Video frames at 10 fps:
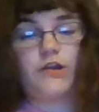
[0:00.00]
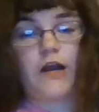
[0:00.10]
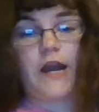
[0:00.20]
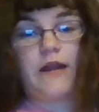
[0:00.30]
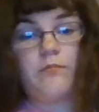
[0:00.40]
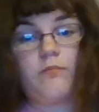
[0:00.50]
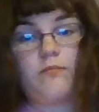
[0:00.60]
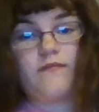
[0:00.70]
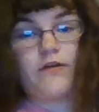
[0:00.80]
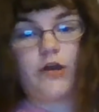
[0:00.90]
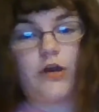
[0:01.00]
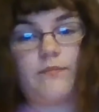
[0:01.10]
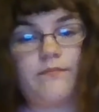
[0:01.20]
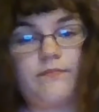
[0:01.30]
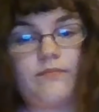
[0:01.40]
already shown
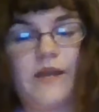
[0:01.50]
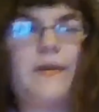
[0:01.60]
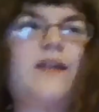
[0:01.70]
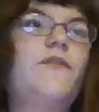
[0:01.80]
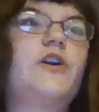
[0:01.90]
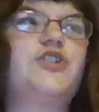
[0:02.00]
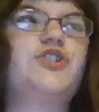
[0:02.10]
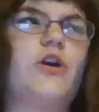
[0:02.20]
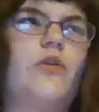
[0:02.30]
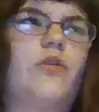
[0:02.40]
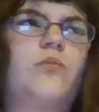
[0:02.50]
one of these before,